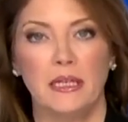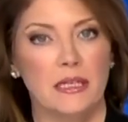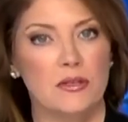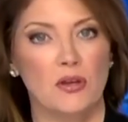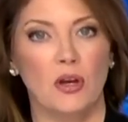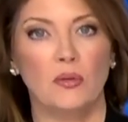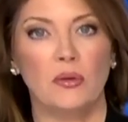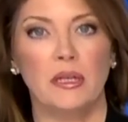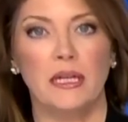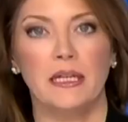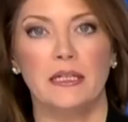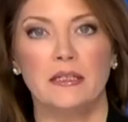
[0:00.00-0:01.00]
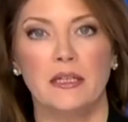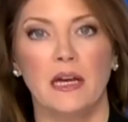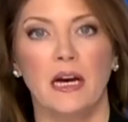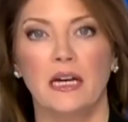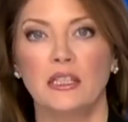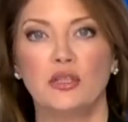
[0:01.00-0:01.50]
It's all related to
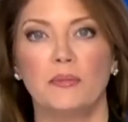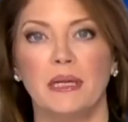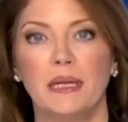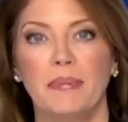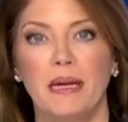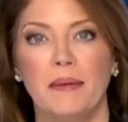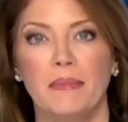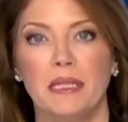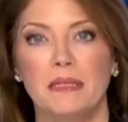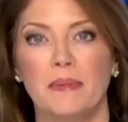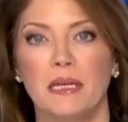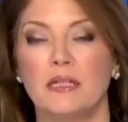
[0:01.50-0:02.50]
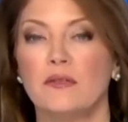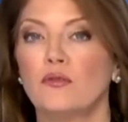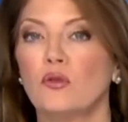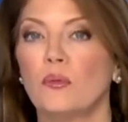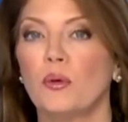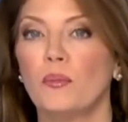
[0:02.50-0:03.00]
the hush money payments made to
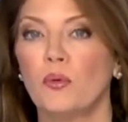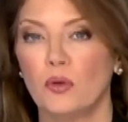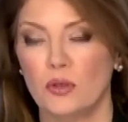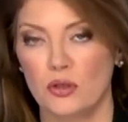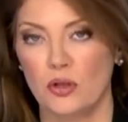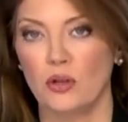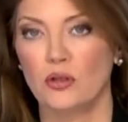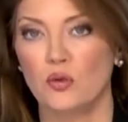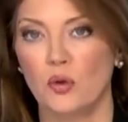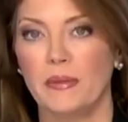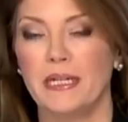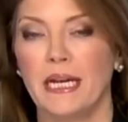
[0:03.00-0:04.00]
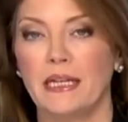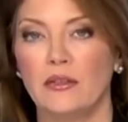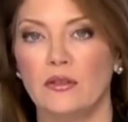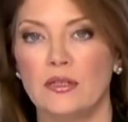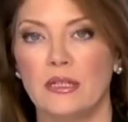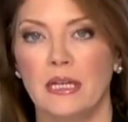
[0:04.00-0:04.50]
former porn star Stormy
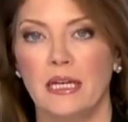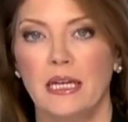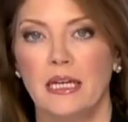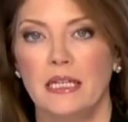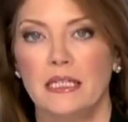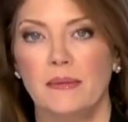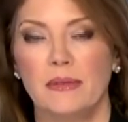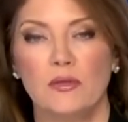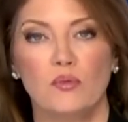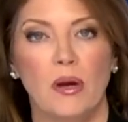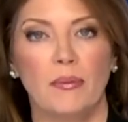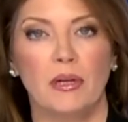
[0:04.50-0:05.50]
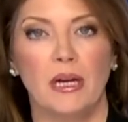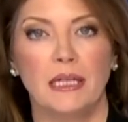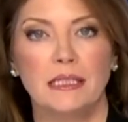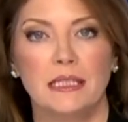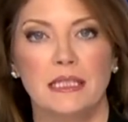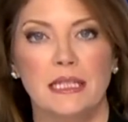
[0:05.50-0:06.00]
Daniels. CBS's Robert
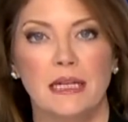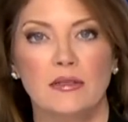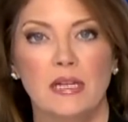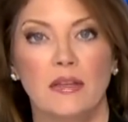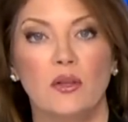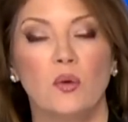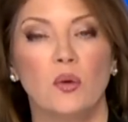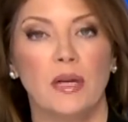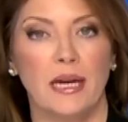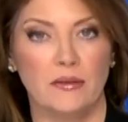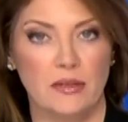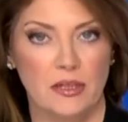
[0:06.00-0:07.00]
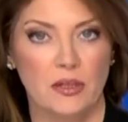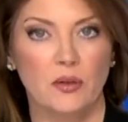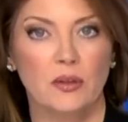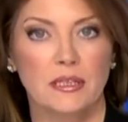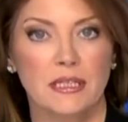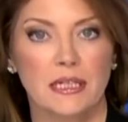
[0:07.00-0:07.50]
Costa is outside the courthouse in New
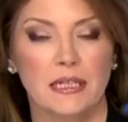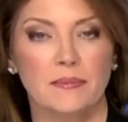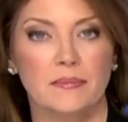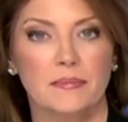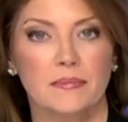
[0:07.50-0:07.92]
York City.